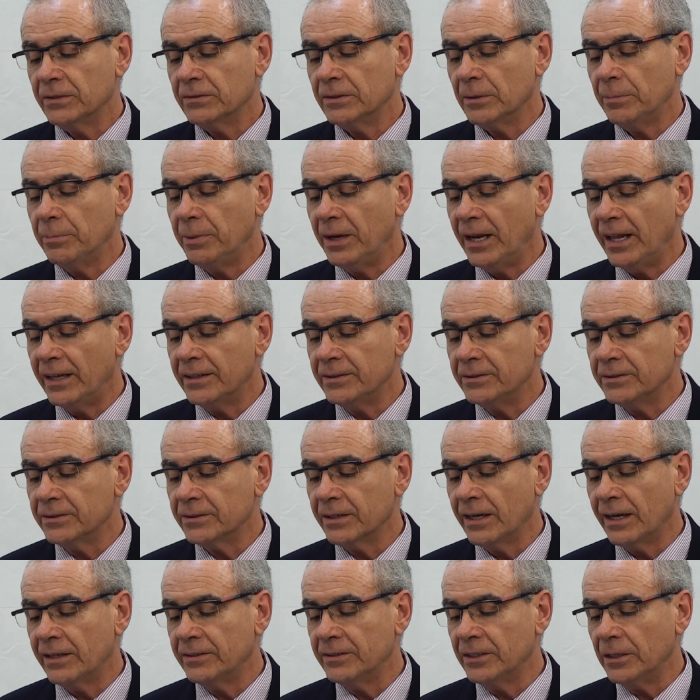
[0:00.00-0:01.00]
the
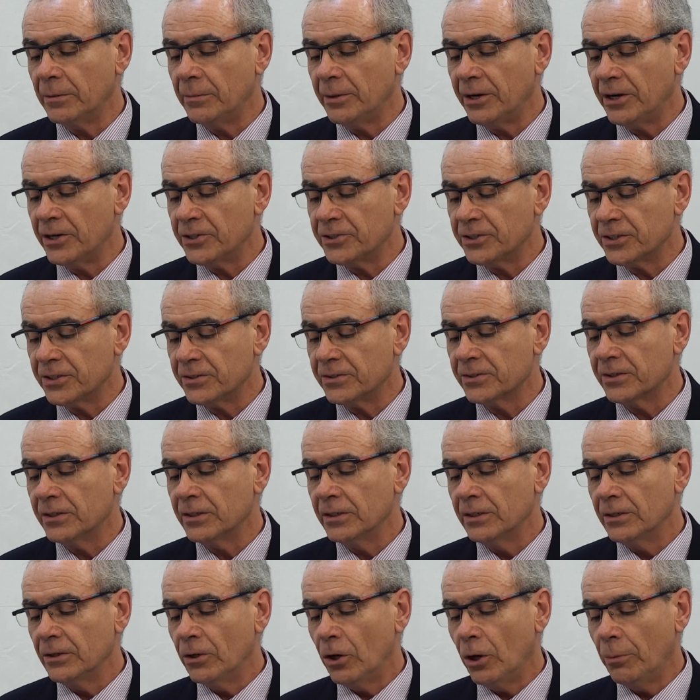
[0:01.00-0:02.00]
planned and emergent
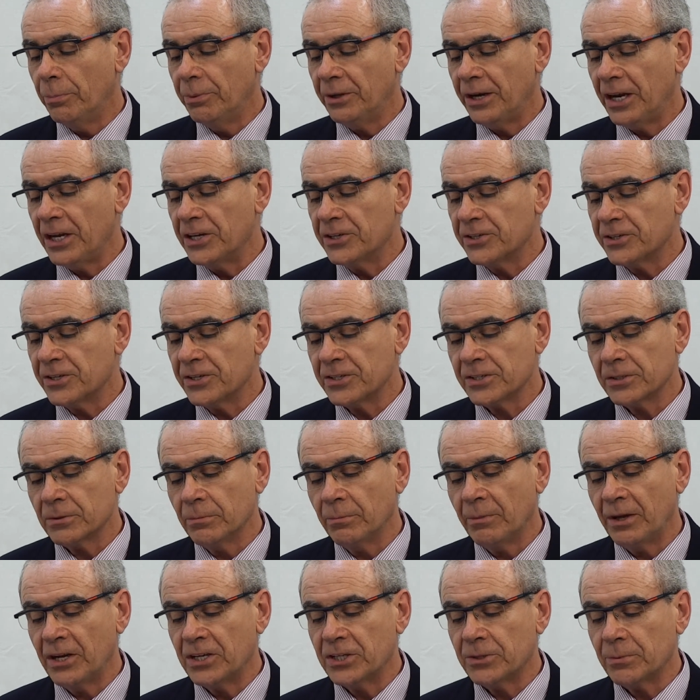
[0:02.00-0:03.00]

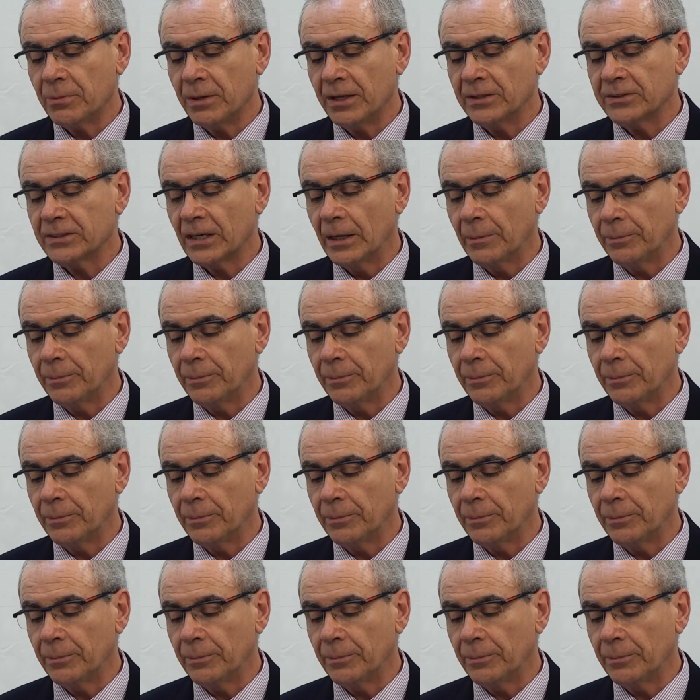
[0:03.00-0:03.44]
operations management